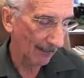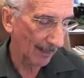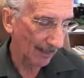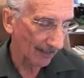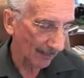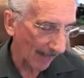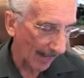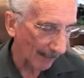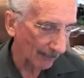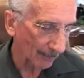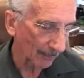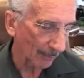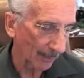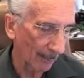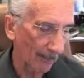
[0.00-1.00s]
it's
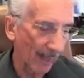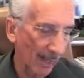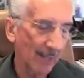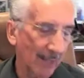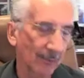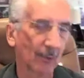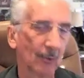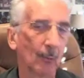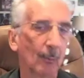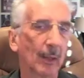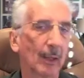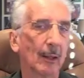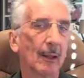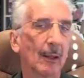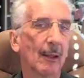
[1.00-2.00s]
absolutely amazing to
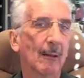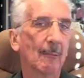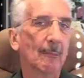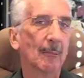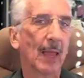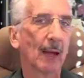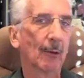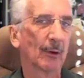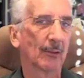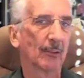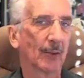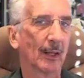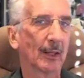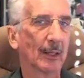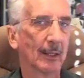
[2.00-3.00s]
me how
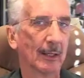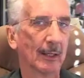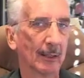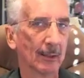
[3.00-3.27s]
excited he